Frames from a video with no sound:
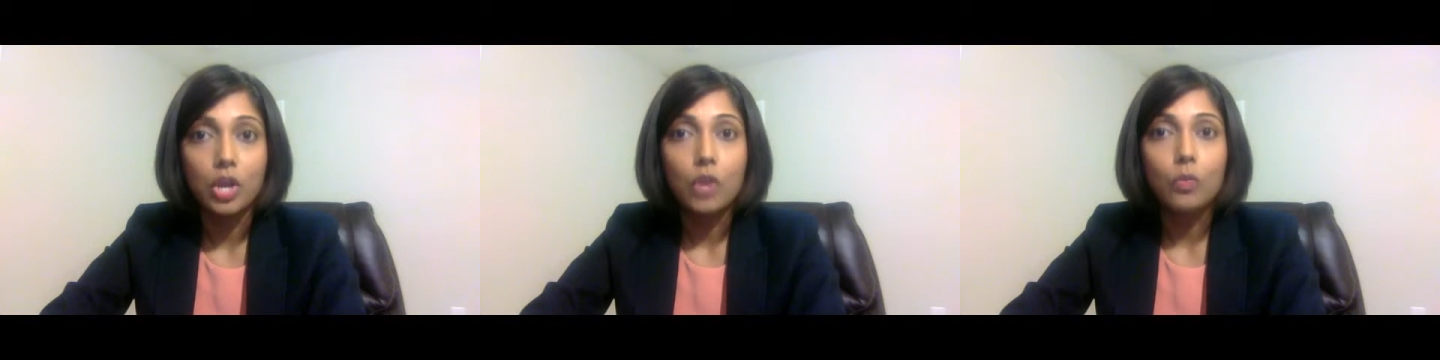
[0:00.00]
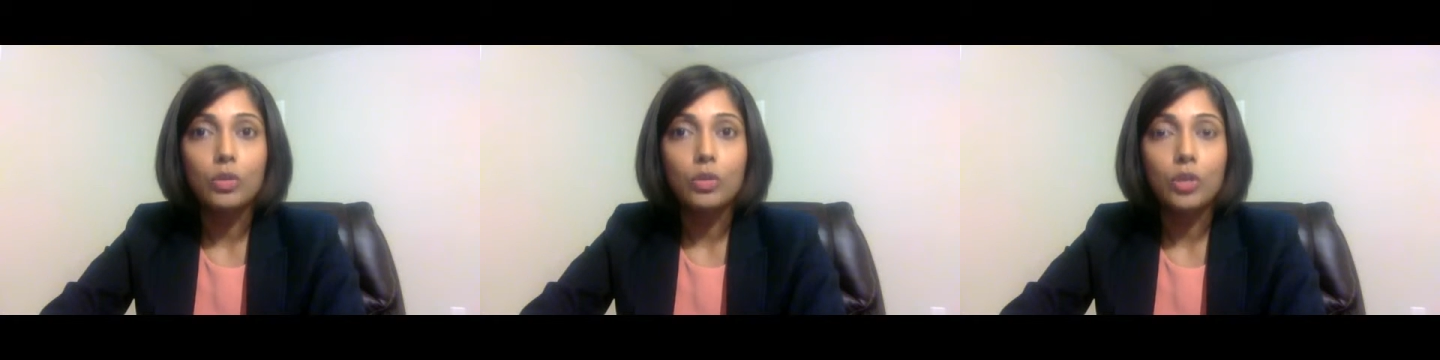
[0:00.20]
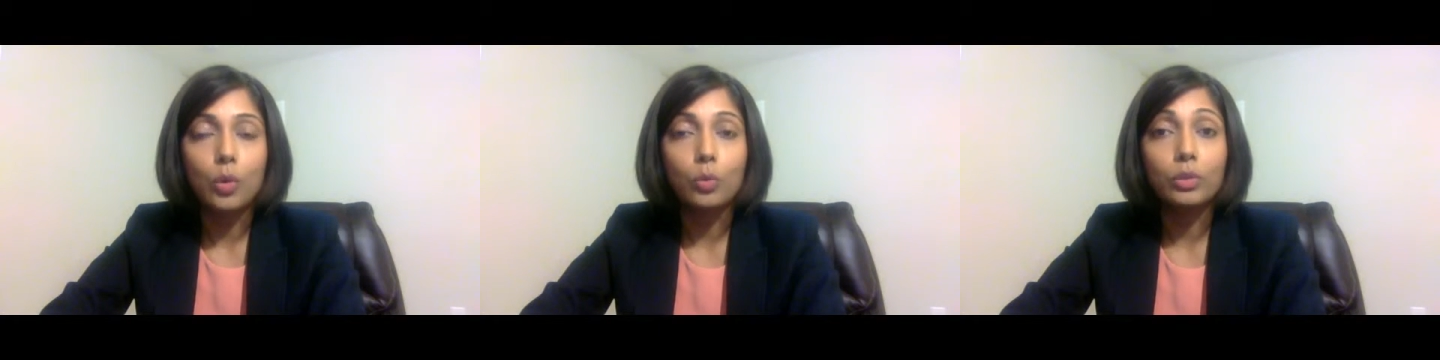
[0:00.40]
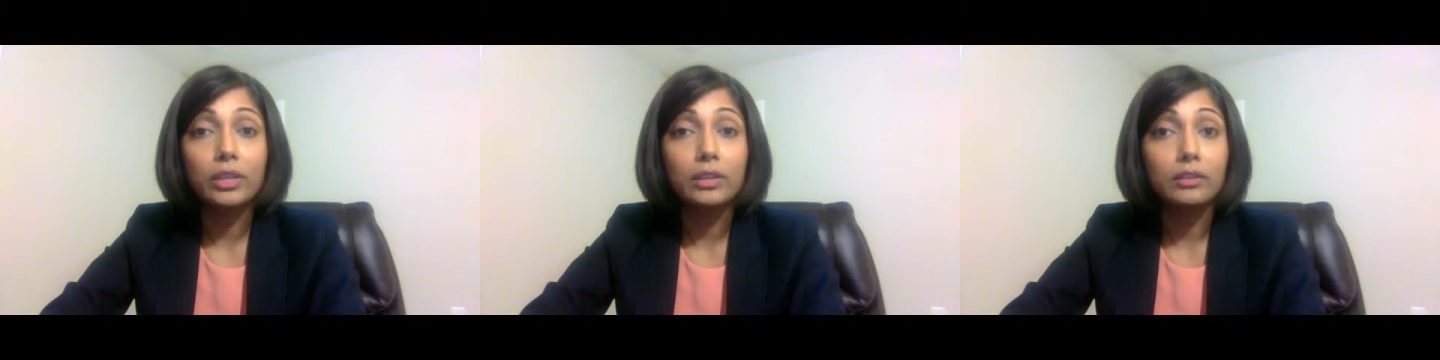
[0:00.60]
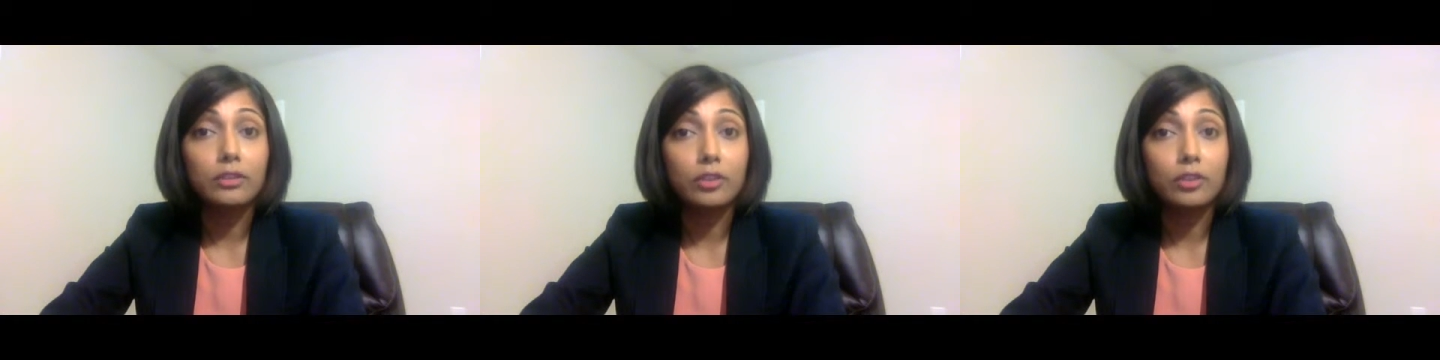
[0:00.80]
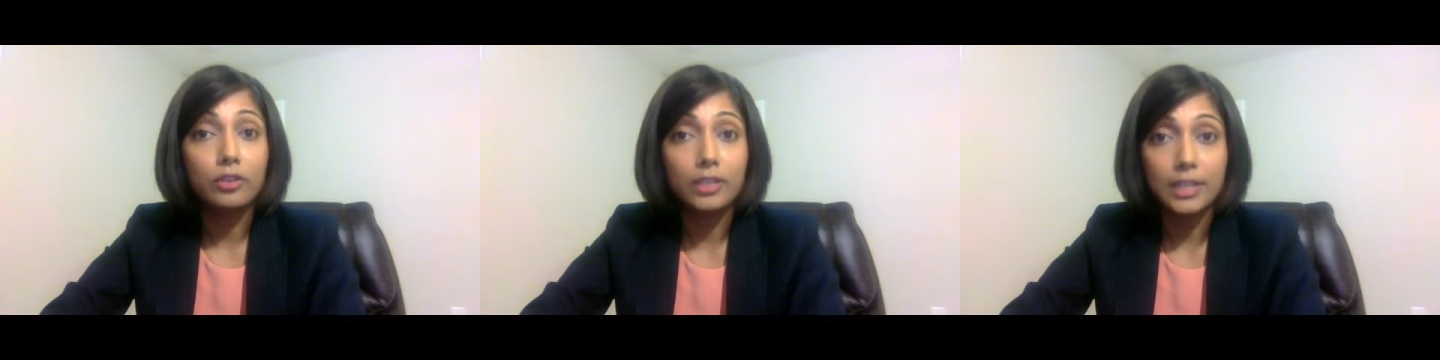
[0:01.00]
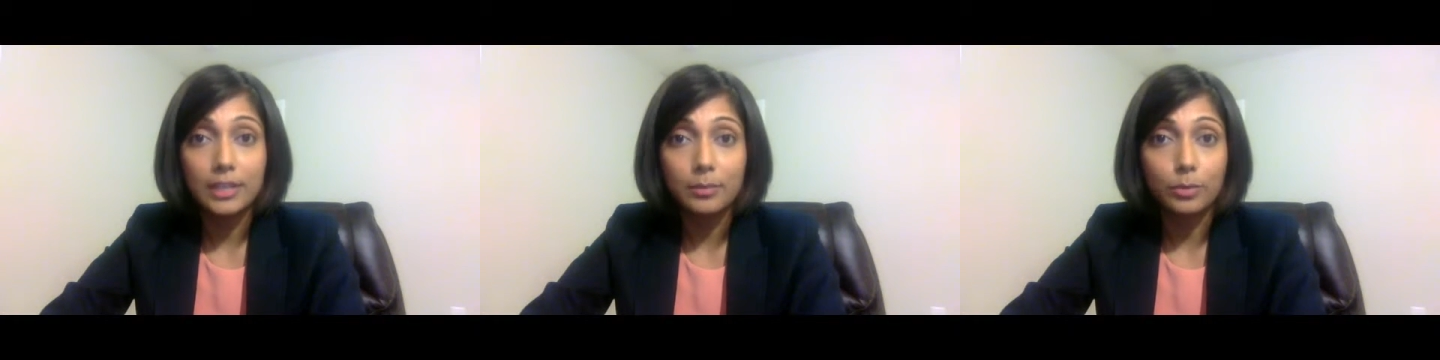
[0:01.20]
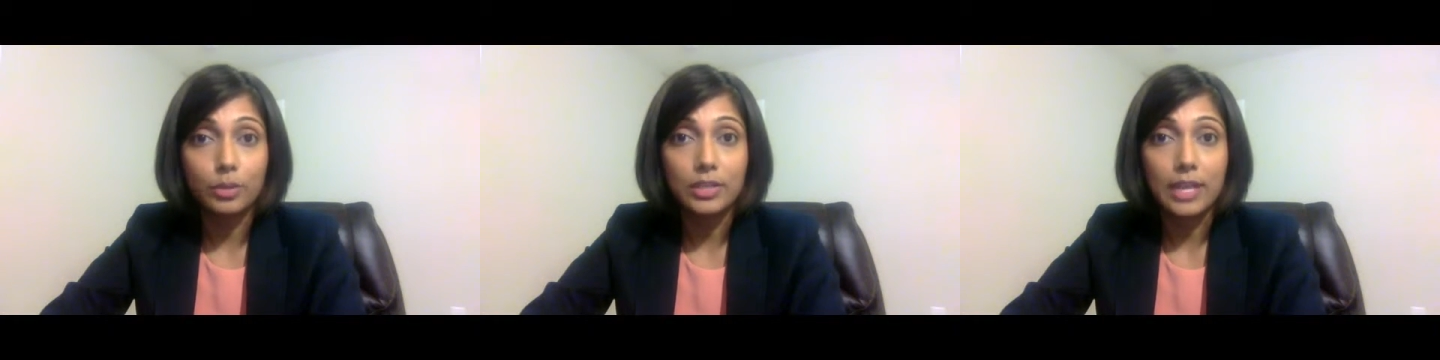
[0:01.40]
with only
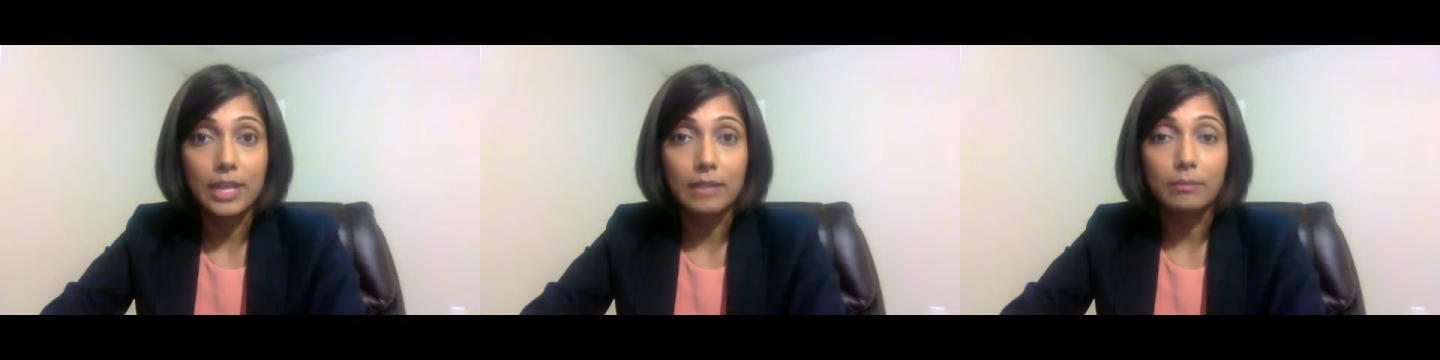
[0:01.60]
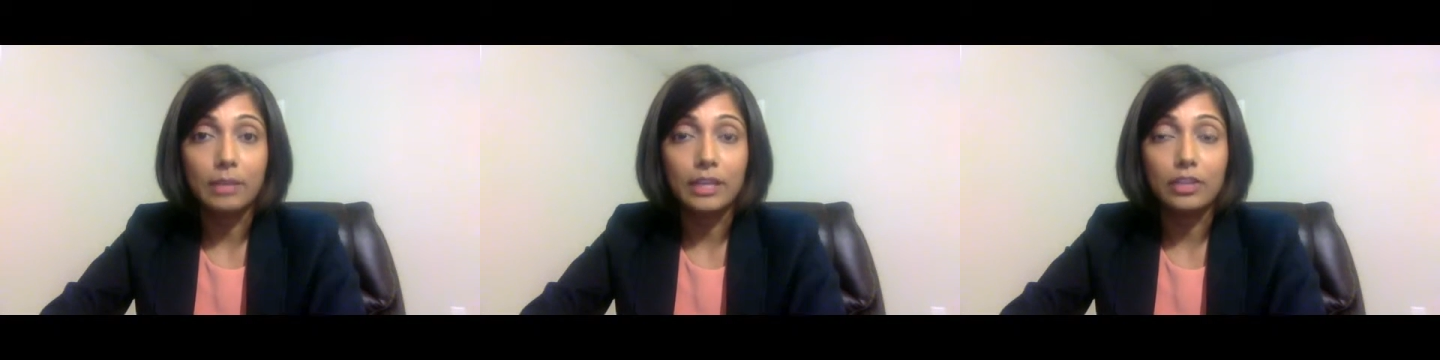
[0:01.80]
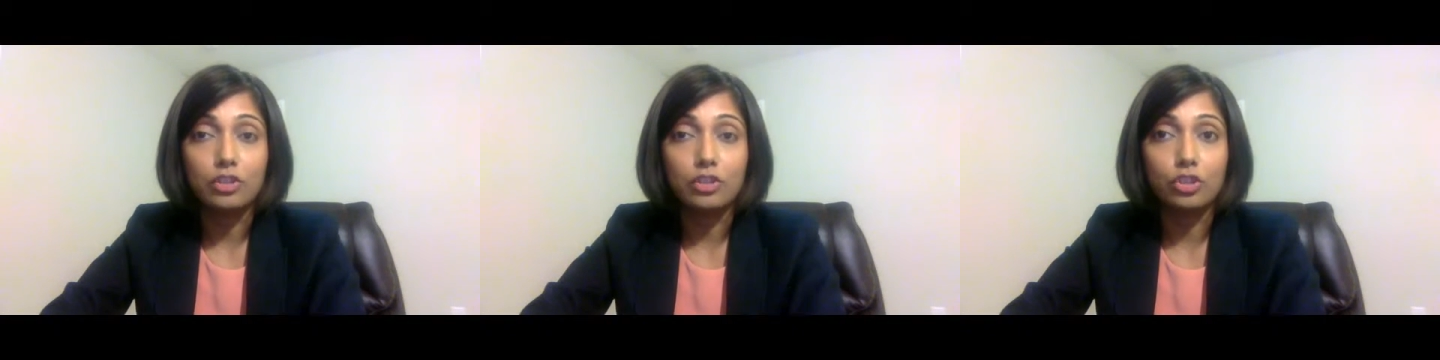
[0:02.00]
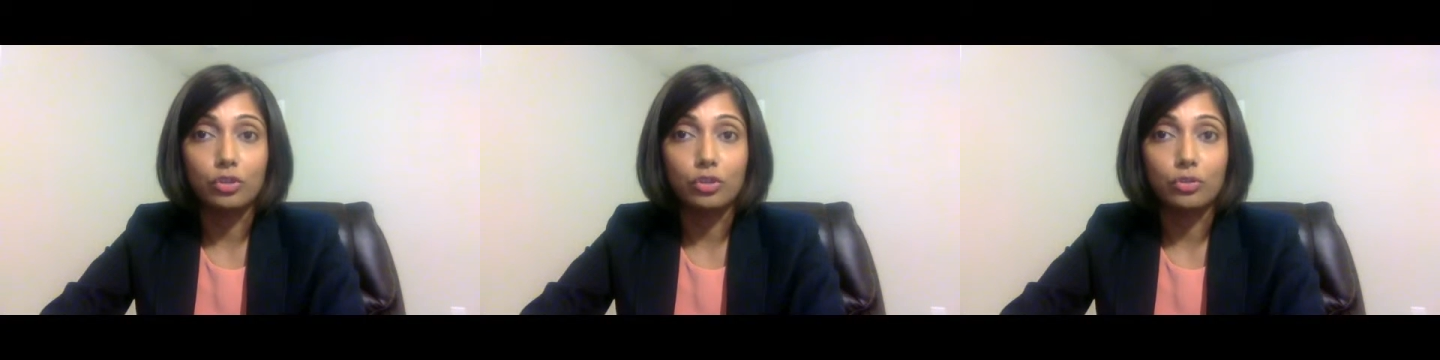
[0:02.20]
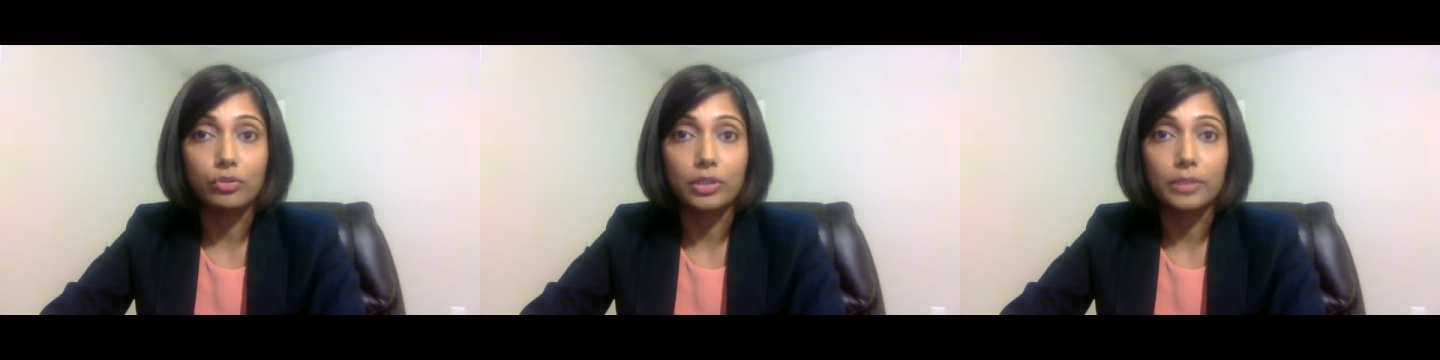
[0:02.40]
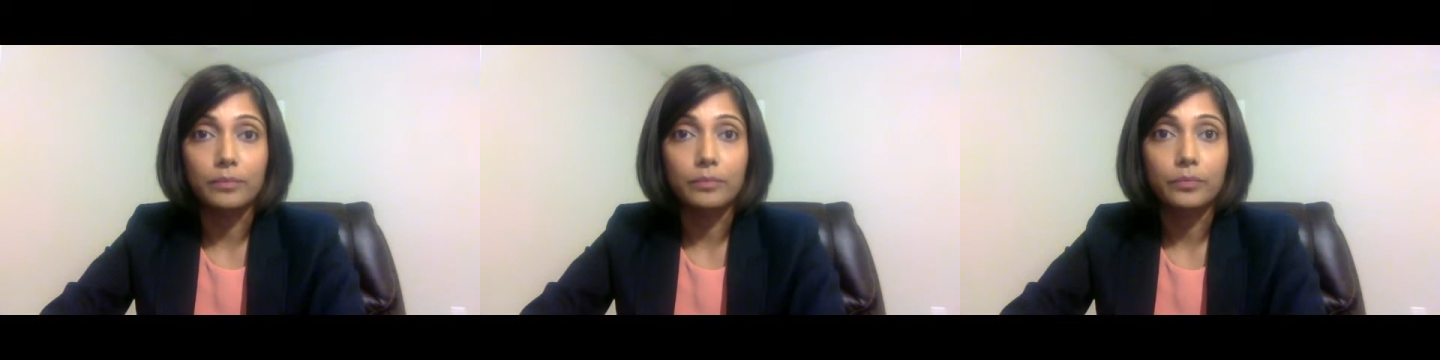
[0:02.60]
13% being children.